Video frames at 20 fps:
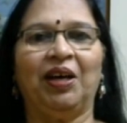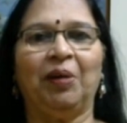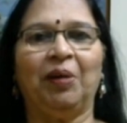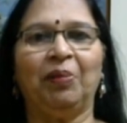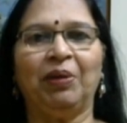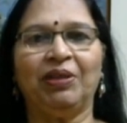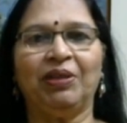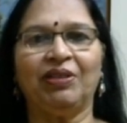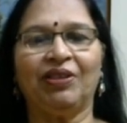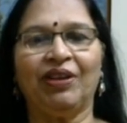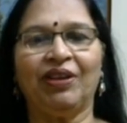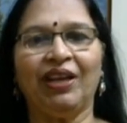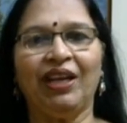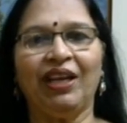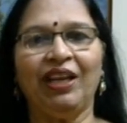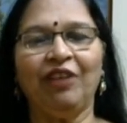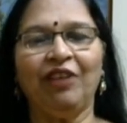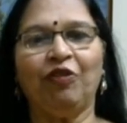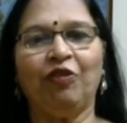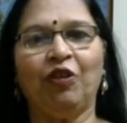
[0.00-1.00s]
But
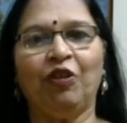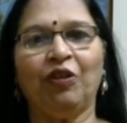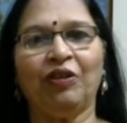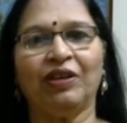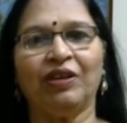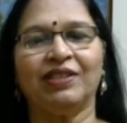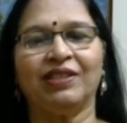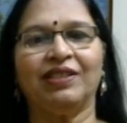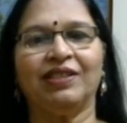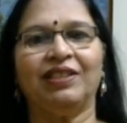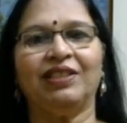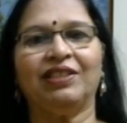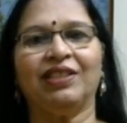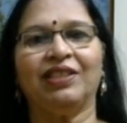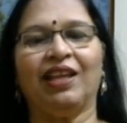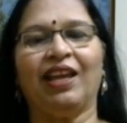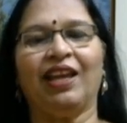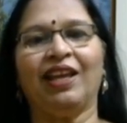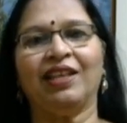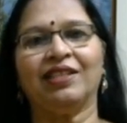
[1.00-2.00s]
reading for research
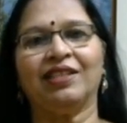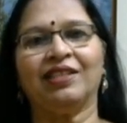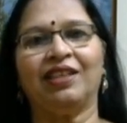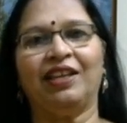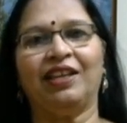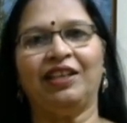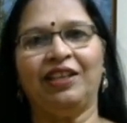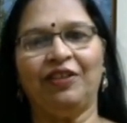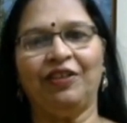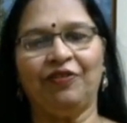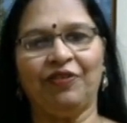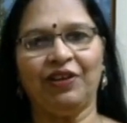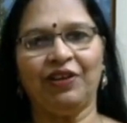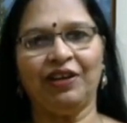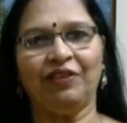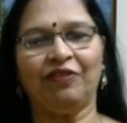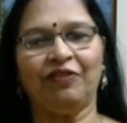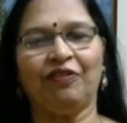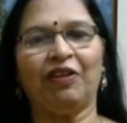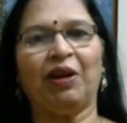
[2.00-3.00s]
is different